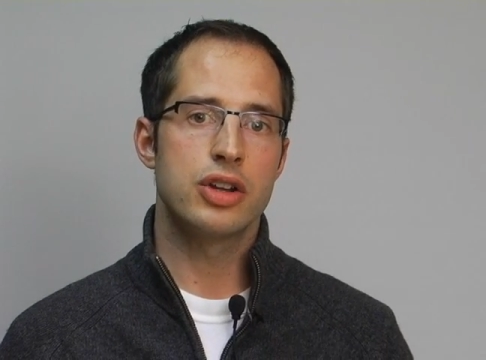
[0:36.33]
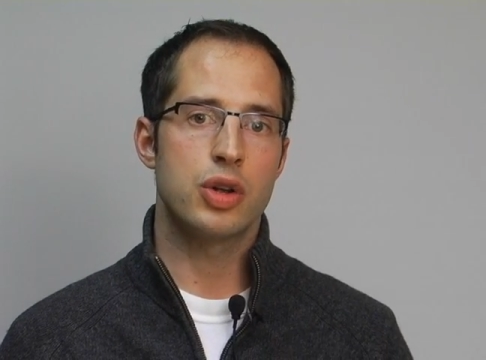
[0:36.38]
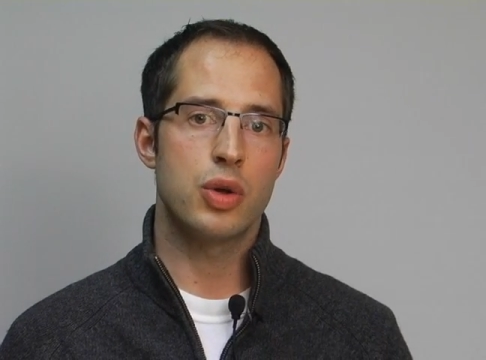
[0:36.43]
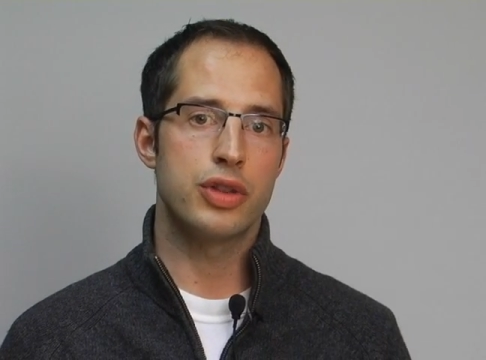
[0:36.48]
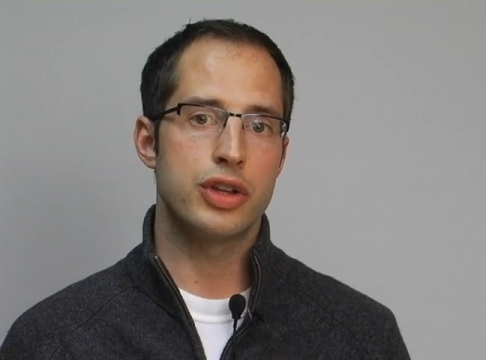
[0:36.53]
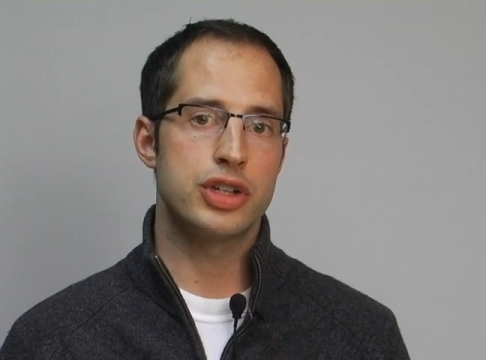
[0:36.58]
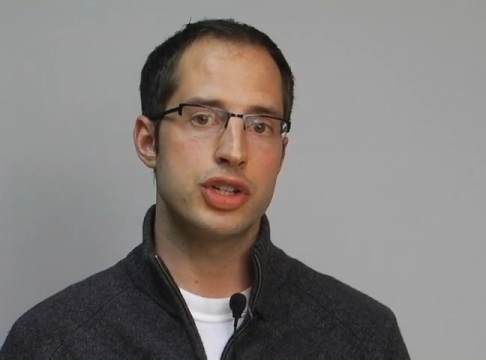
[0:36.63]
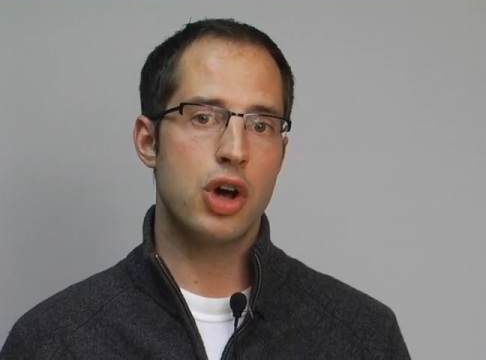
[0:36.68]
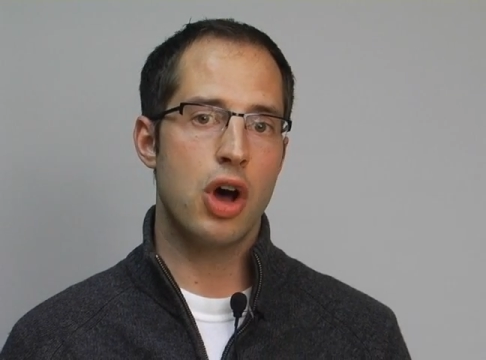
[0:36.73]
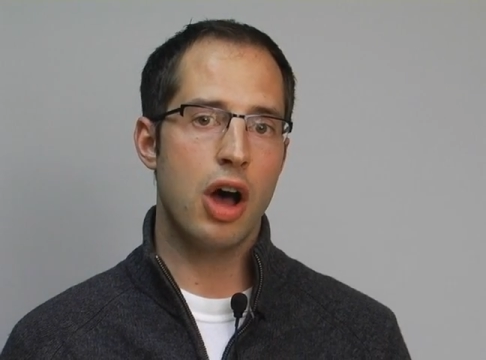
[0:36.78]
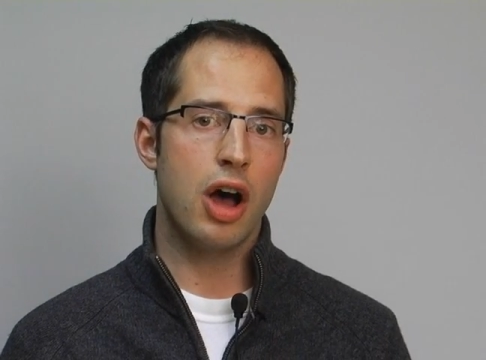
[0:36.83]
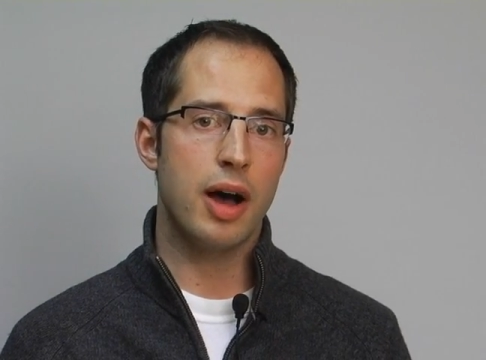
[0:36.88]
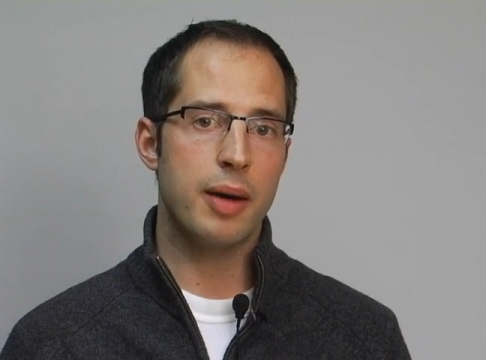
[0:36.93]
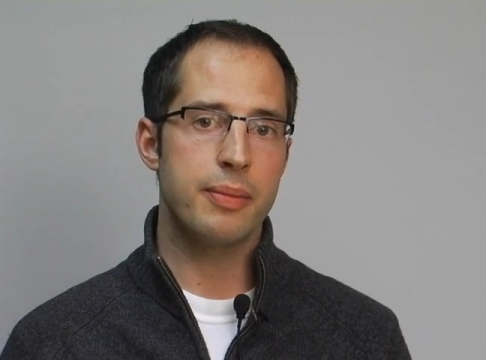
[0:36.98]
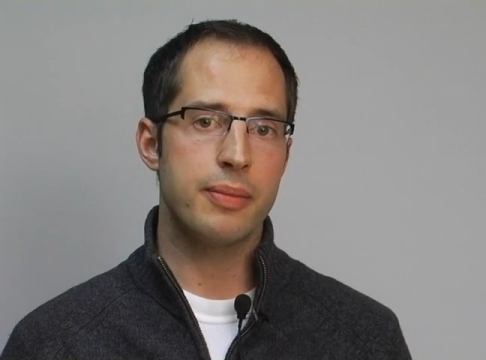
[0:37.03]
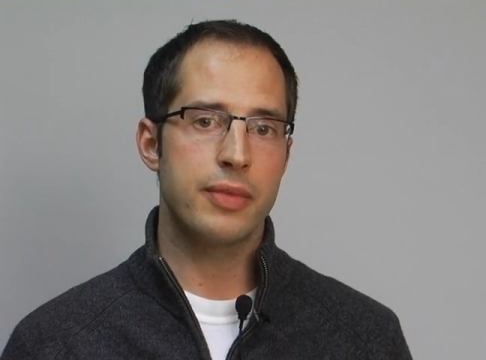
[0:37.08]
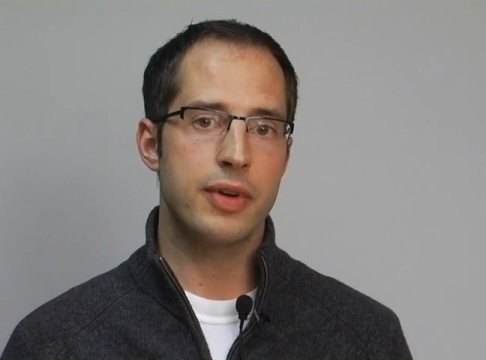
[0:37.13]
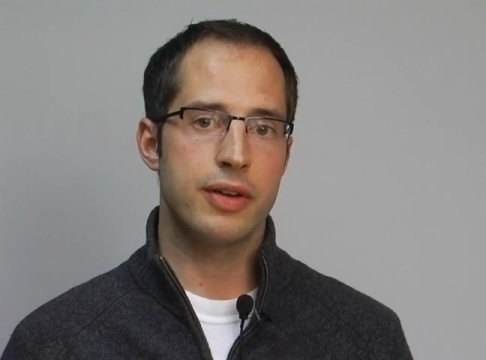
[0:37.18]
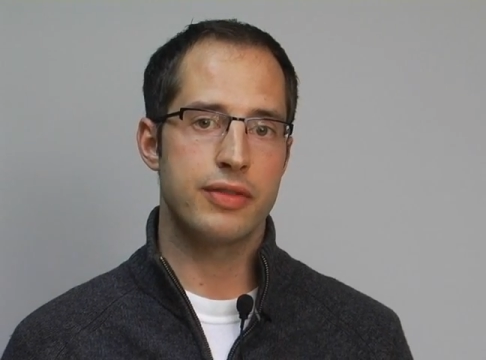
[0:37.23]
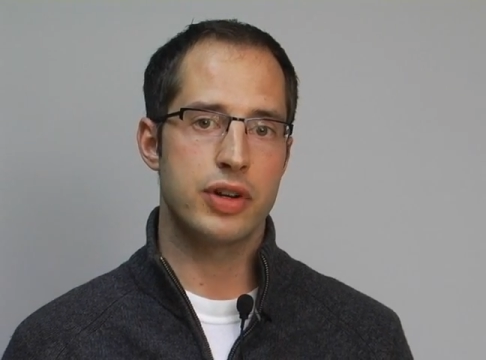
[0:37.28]
On the
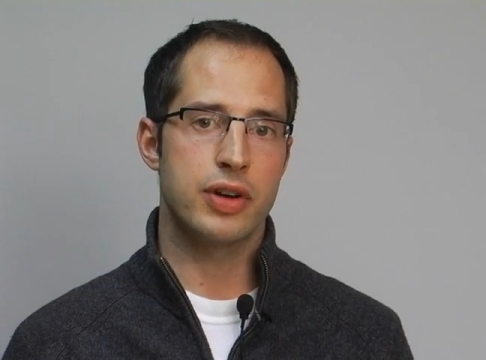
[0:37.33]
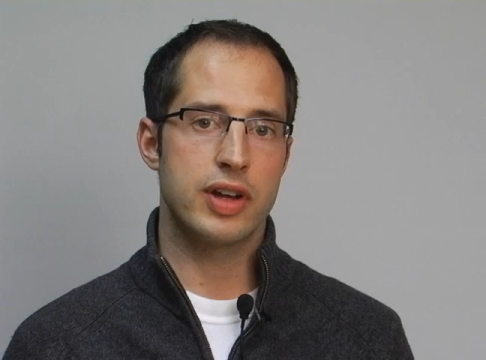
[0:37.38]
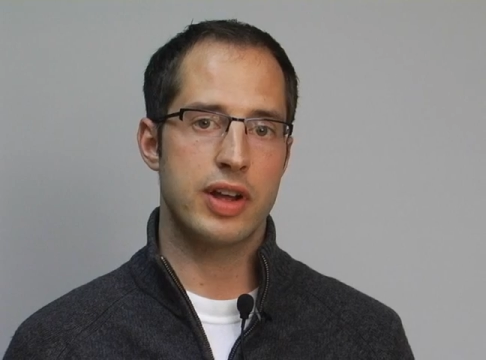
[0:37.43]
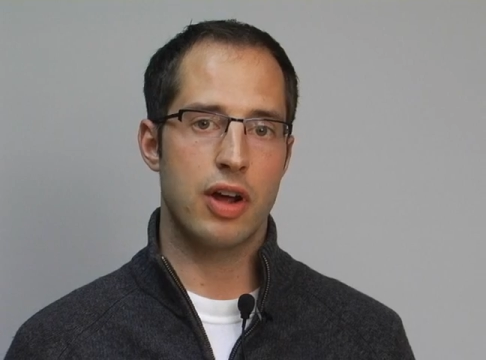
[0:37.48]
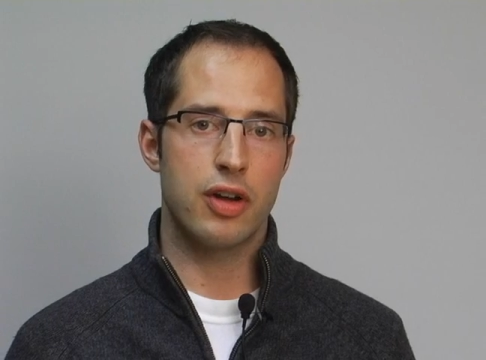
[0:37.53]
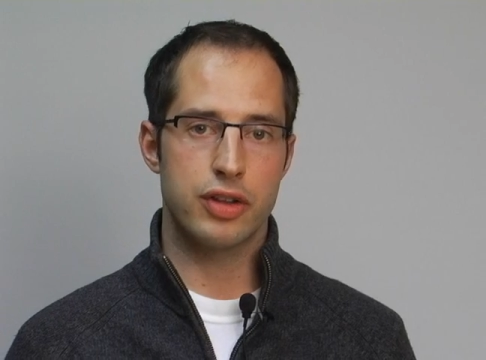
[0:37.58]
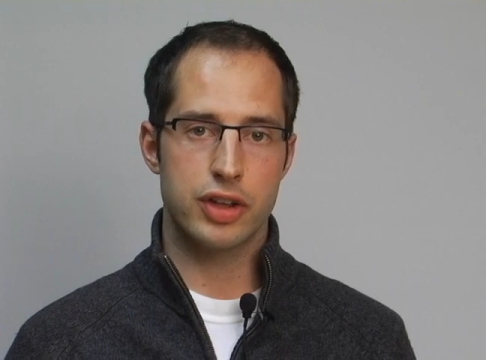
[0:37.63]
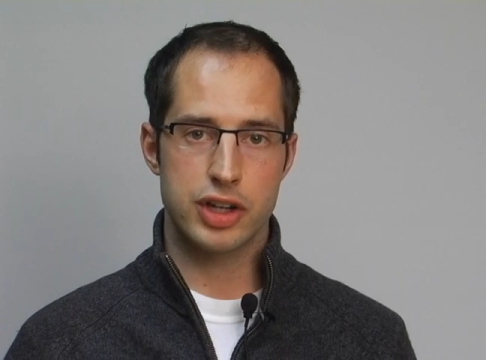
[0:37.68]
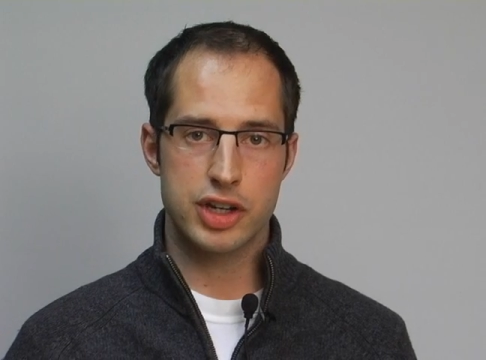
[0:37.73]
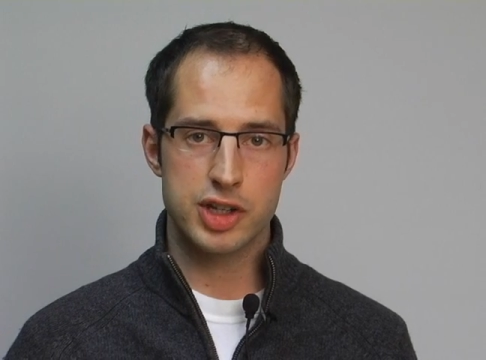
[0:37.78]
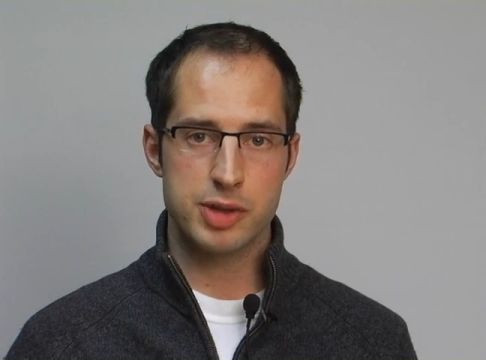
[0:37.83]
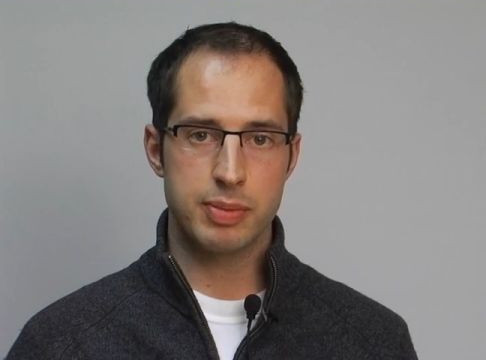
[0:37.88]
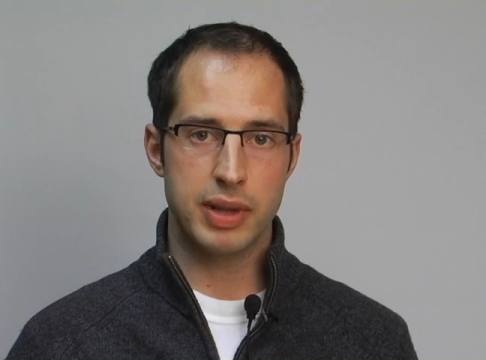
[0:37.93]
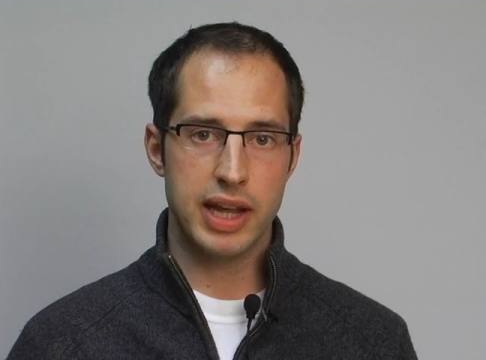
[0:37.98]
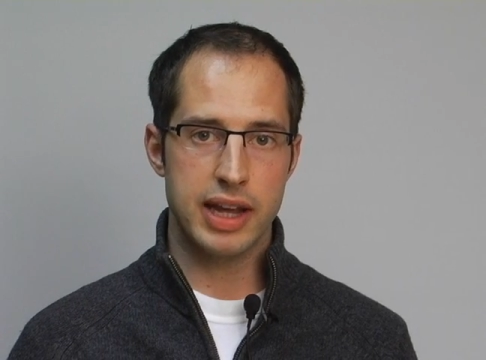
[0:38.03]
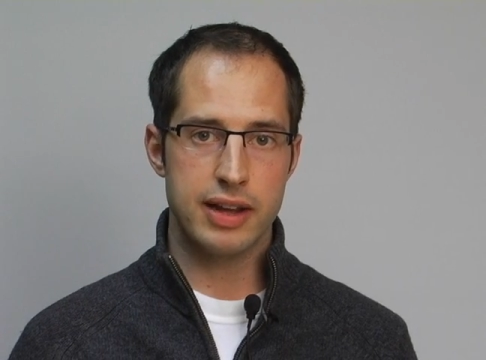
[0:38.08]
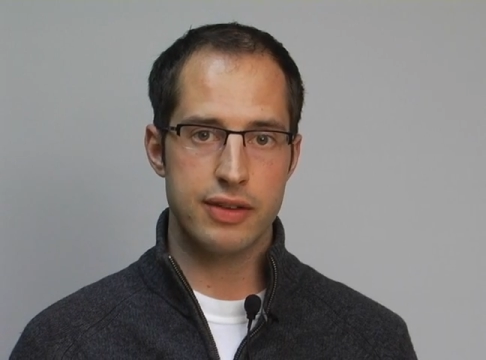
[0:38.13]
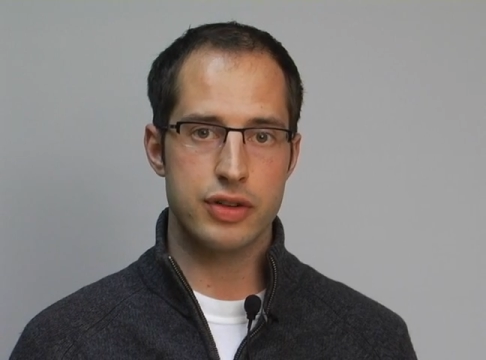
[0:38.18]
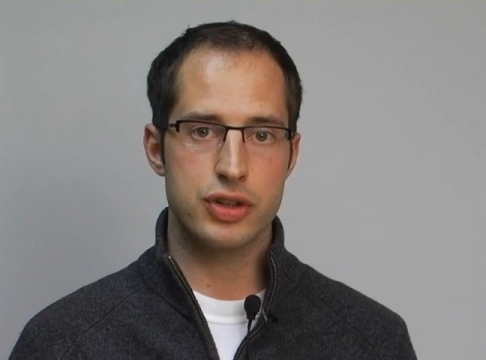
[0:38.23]
top, of your, on the display